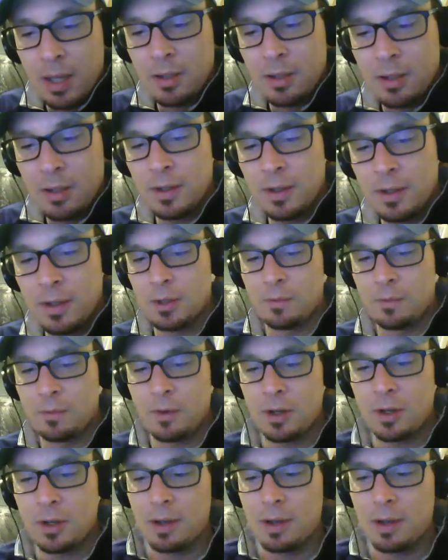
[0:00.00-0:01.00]
It
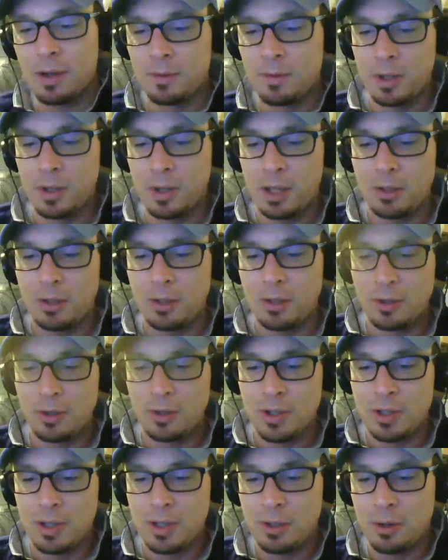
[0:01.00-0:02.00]
is very comfortable. Like you
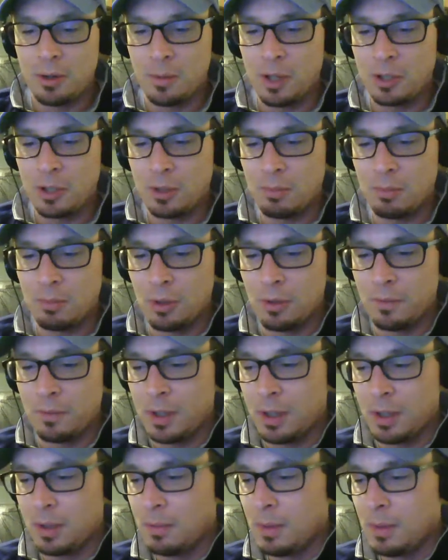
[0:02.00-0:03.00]
could just sit there and watch a
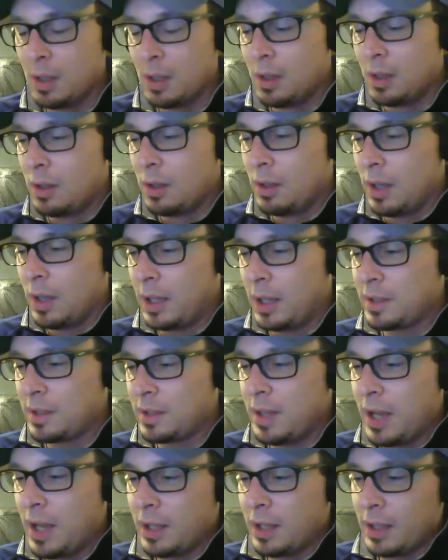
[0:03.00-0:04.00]
movie, and
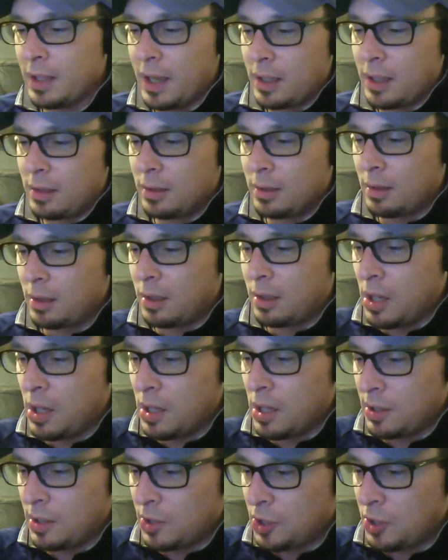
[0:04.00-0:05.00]
it's not like
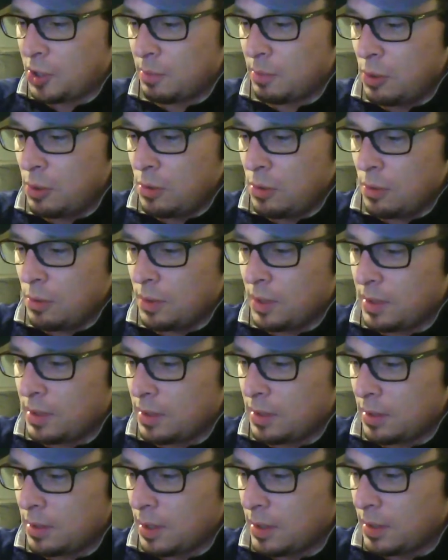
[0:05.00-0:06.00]
cut smooth.
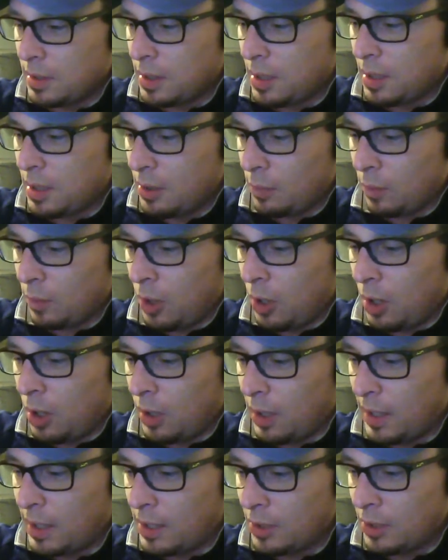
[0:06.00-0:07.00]
It's cut raw.
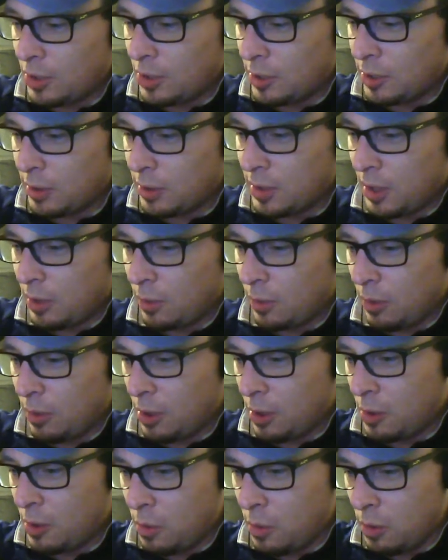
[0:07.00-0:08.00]
Like it just looks like
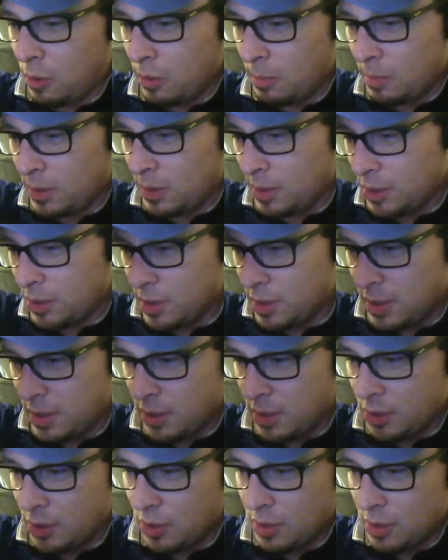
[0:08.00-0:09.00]
raw coral, but
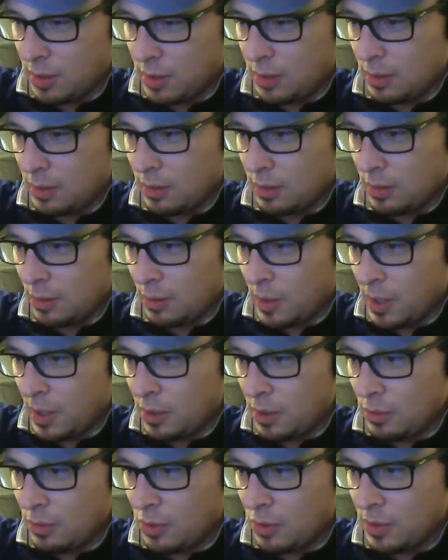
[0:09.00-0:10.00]
it's just the way
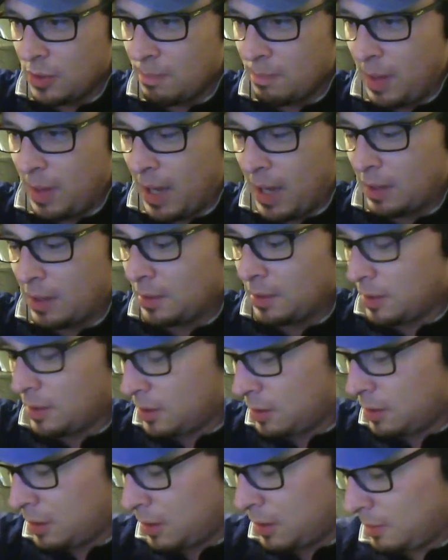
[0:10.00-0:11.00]
you just balance
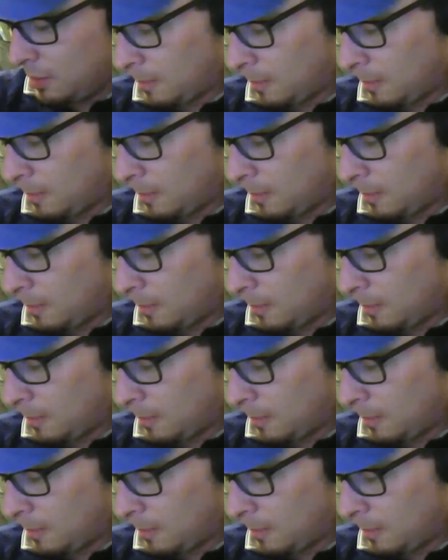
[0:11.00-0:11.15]
on it.